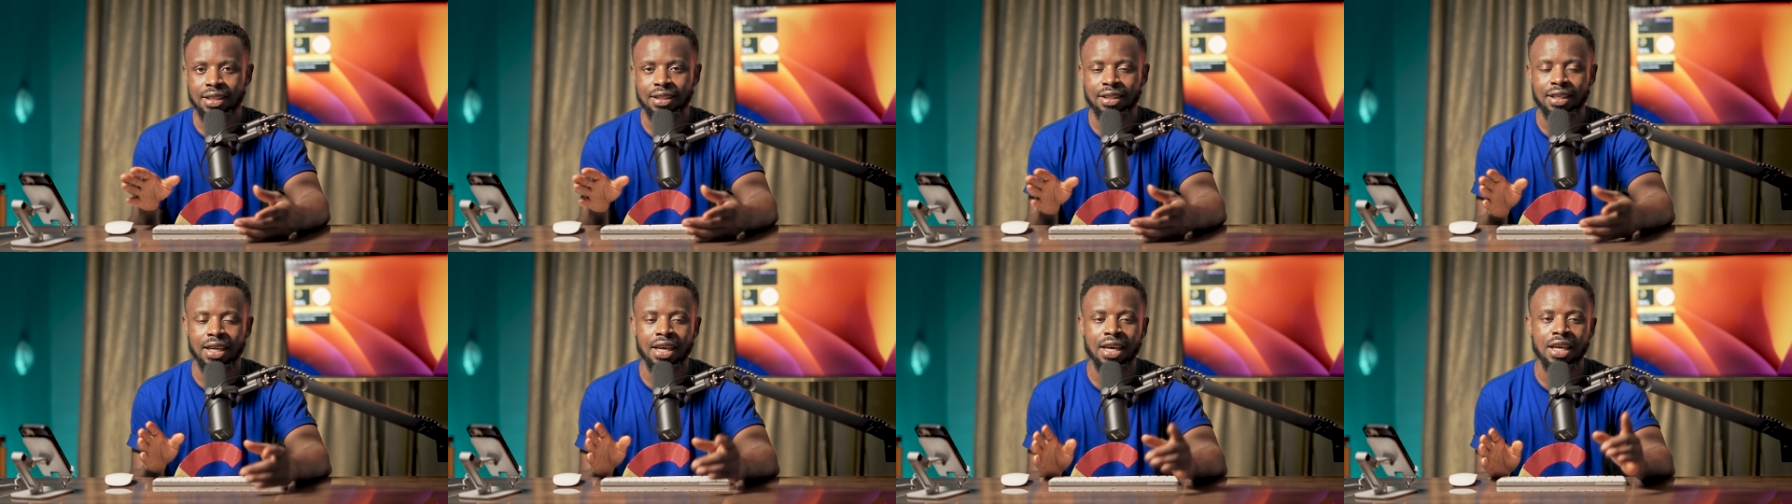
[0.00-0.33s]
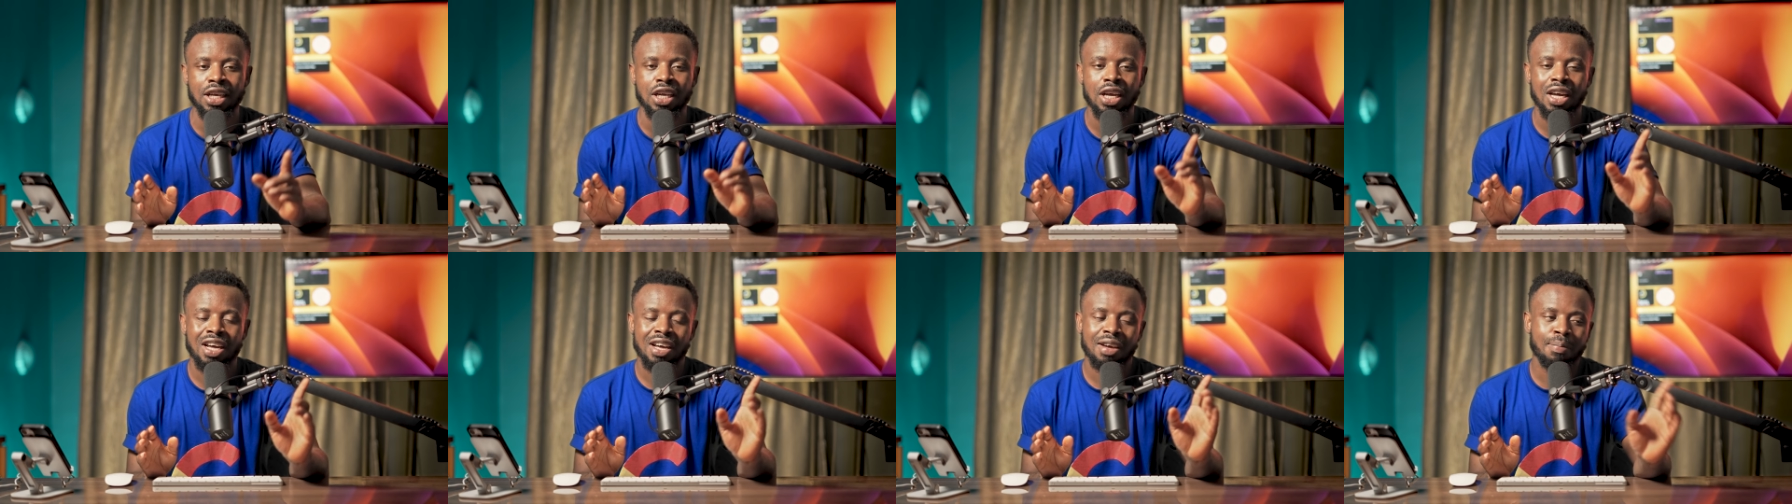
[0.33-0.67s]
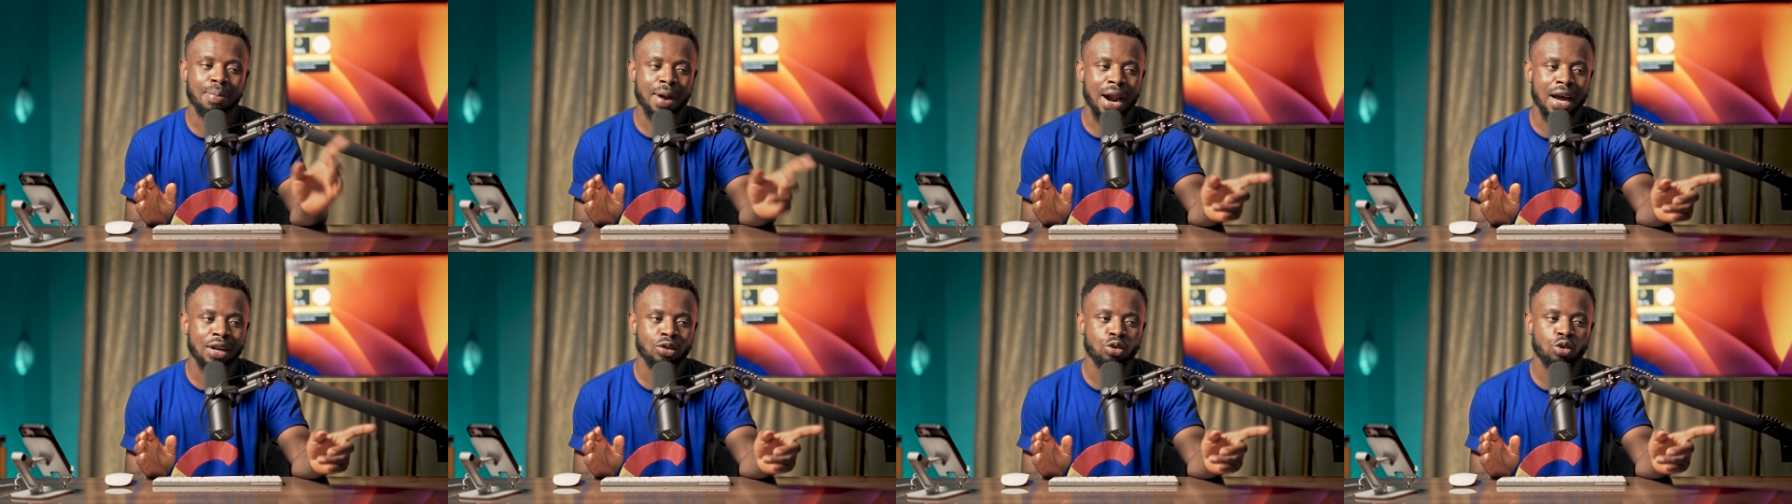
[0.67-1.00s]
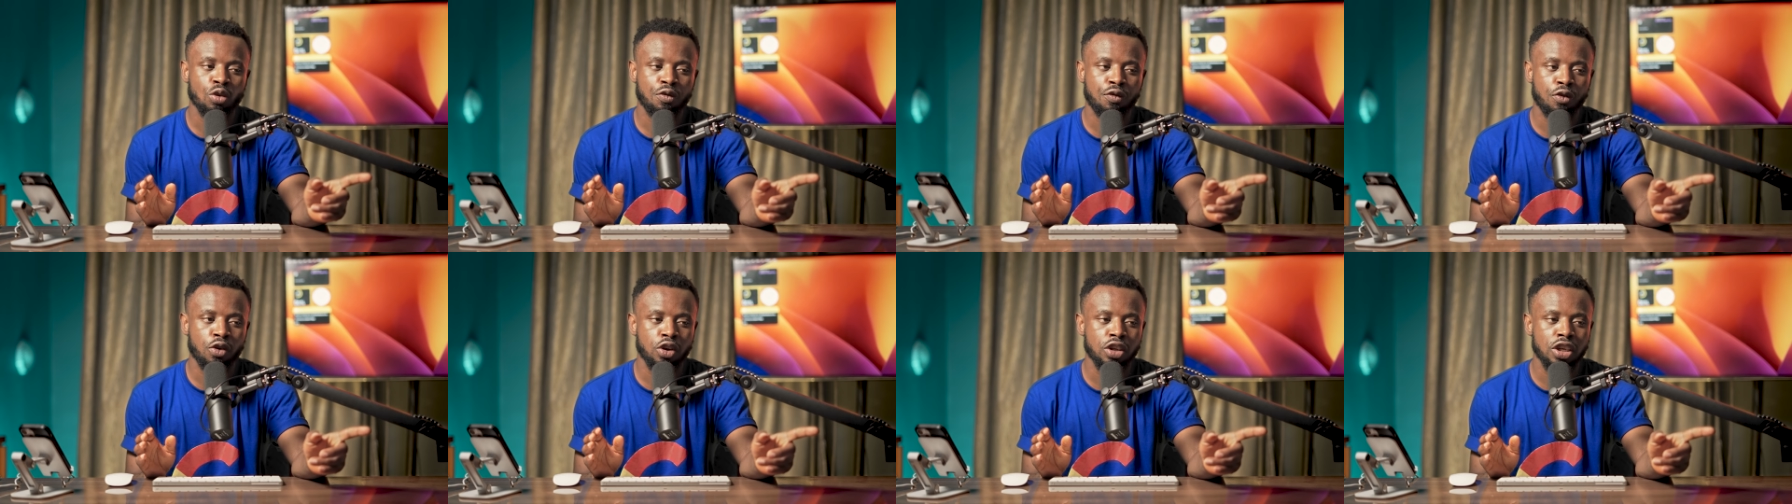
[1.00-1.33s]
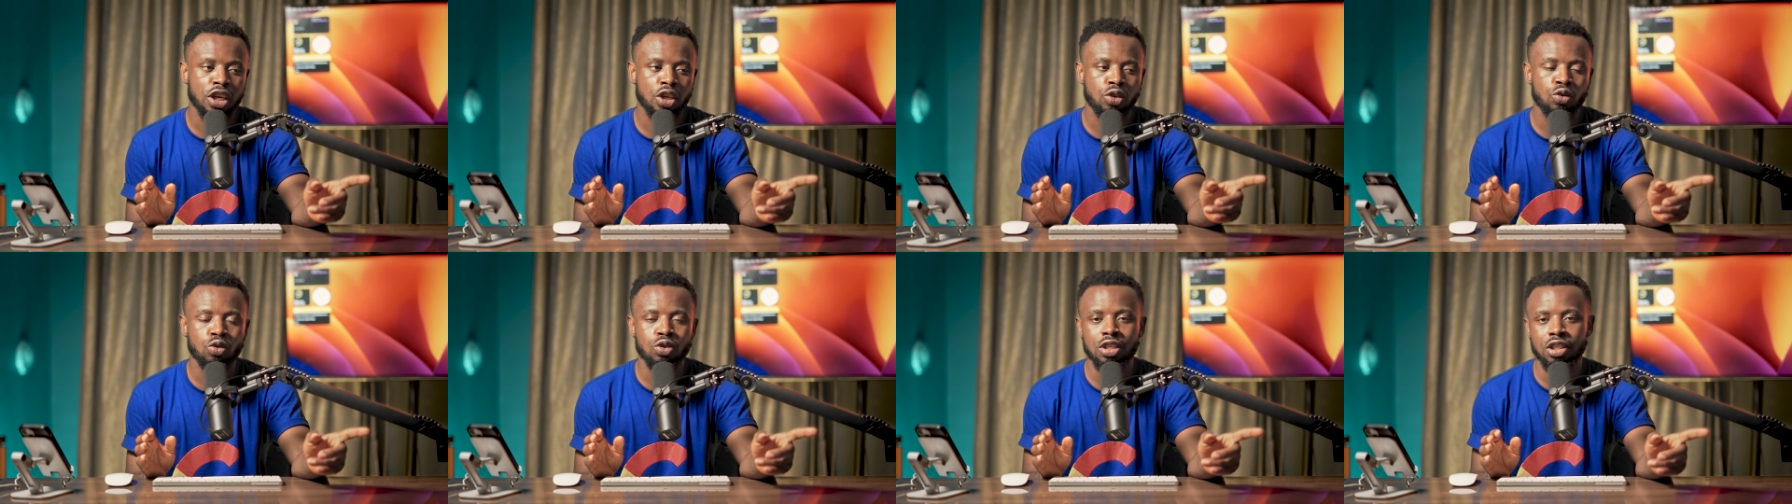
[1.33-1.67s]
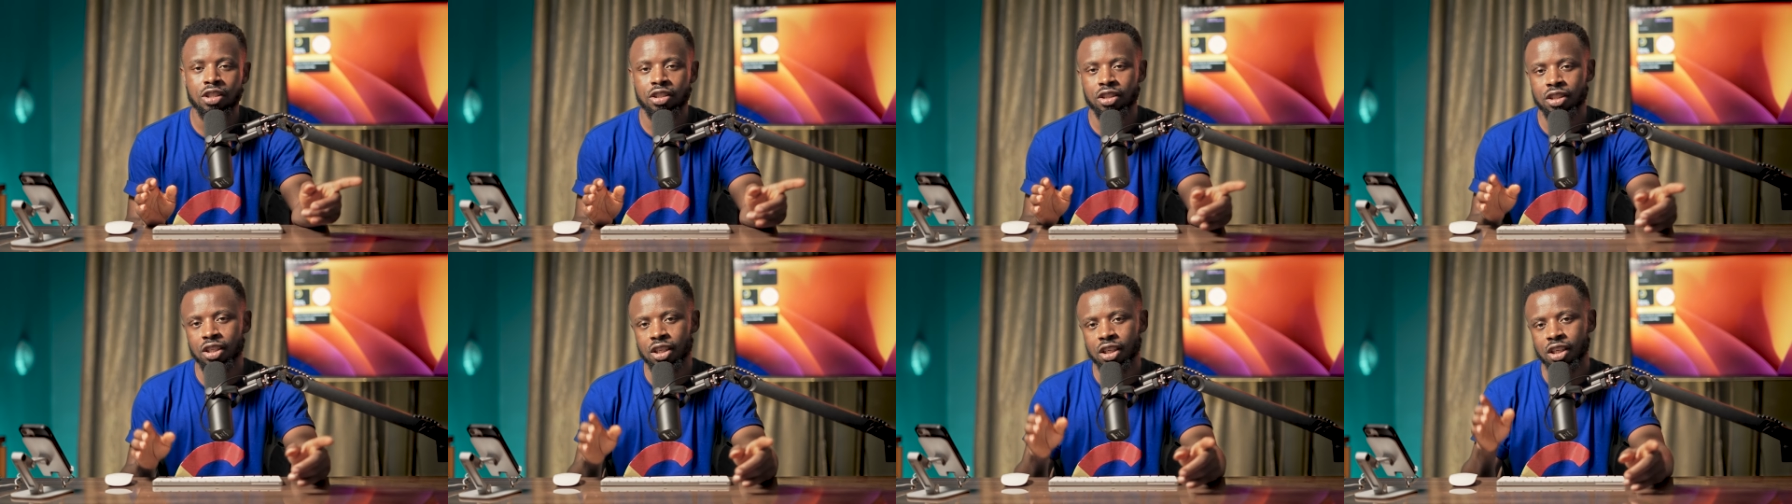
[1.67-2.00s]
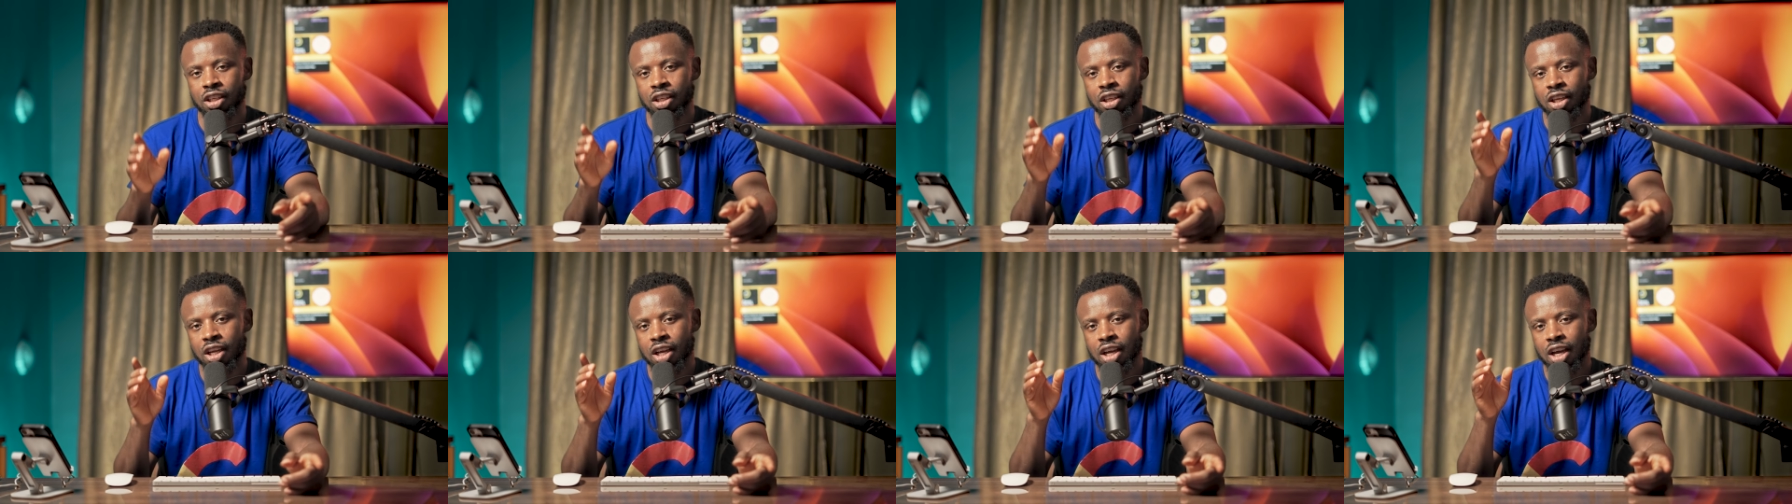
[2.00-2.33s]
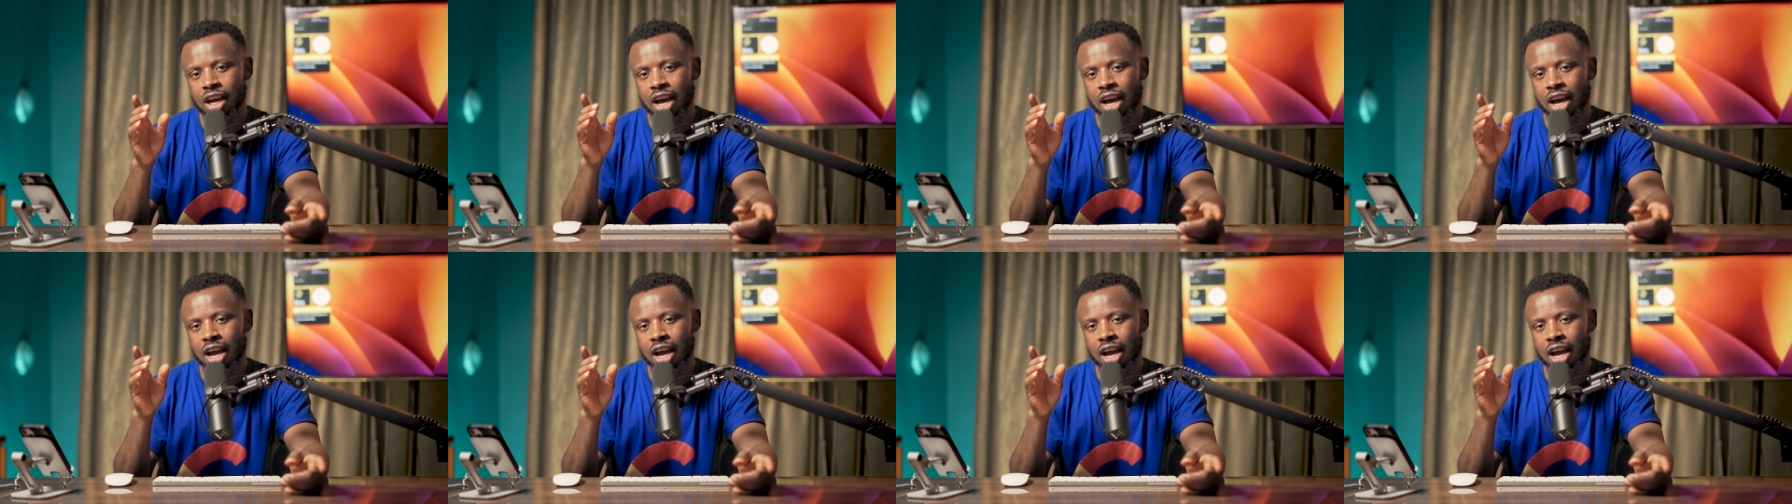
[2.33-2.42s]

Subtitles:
Say, brand new phone, they do this thing.